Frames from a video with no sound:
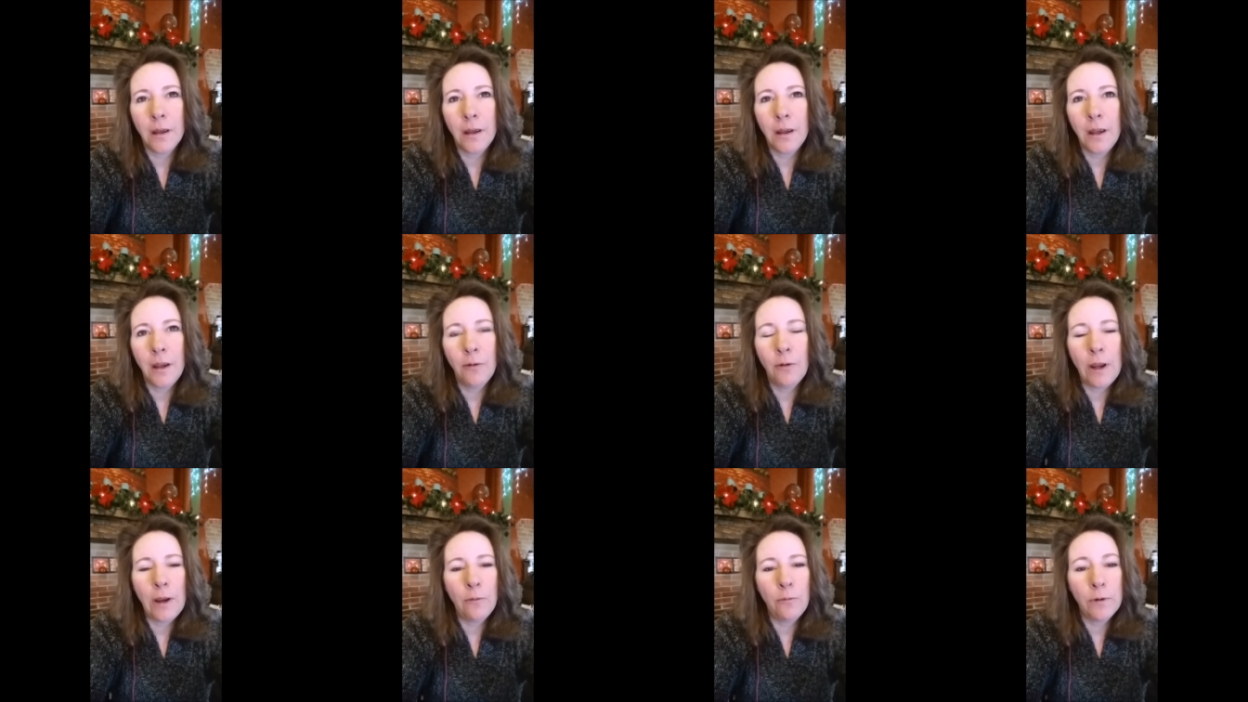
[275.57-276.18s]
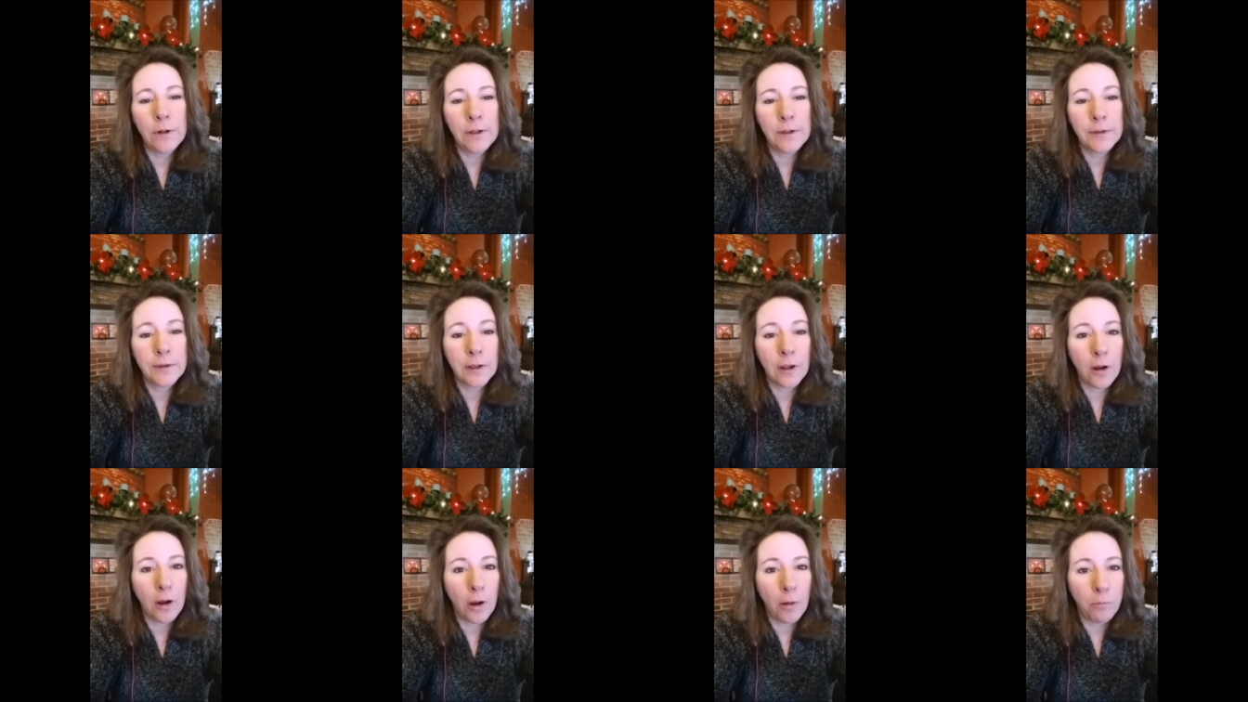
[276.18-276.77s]
It, it was
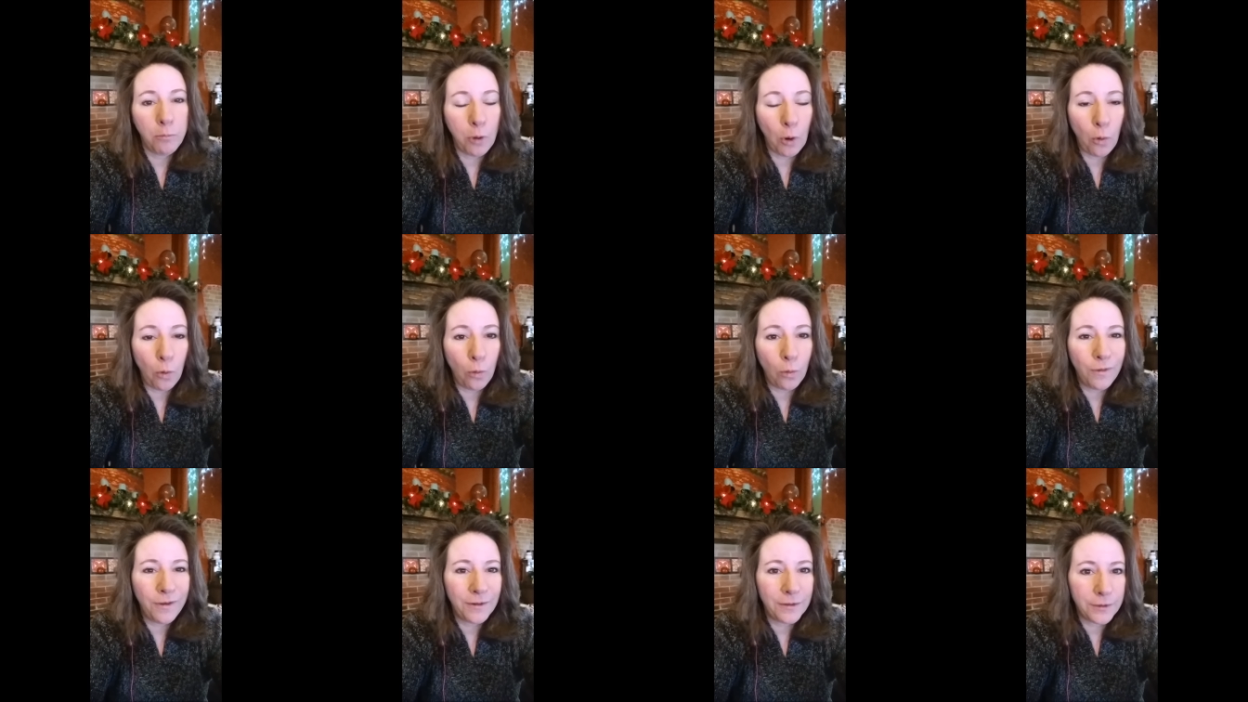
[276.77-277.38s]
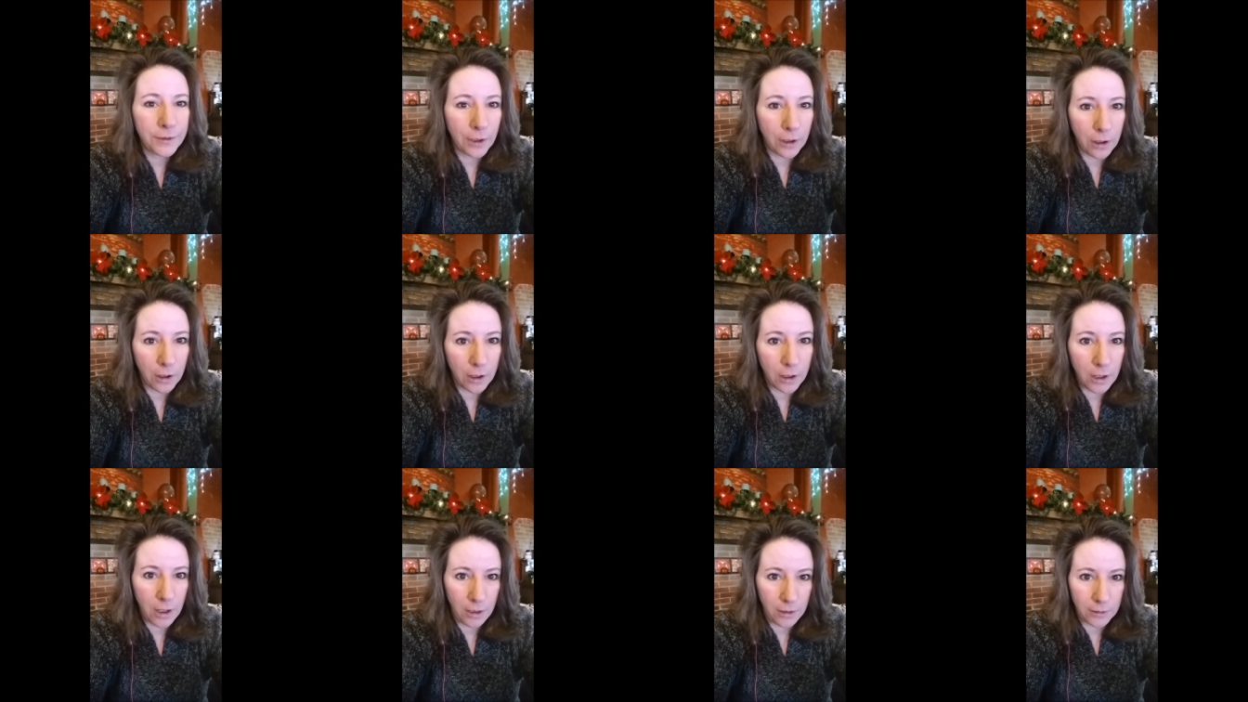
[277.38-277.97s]
a bold, dark
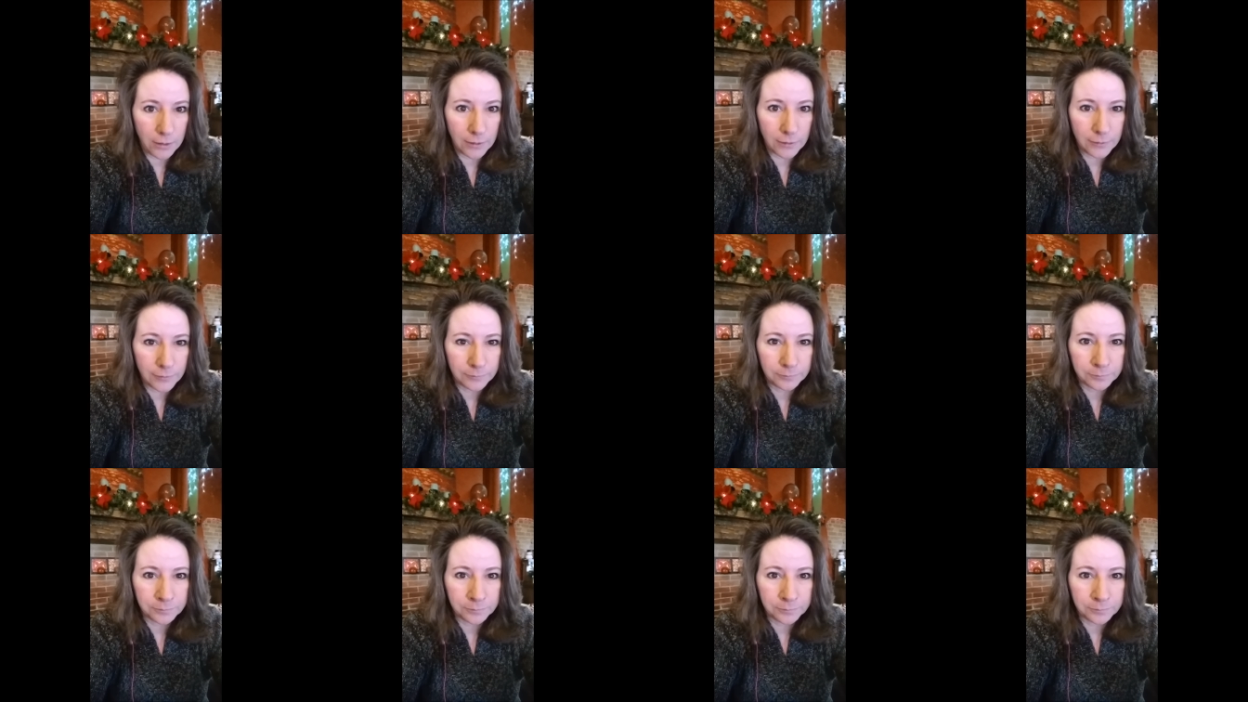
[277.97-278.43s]
color,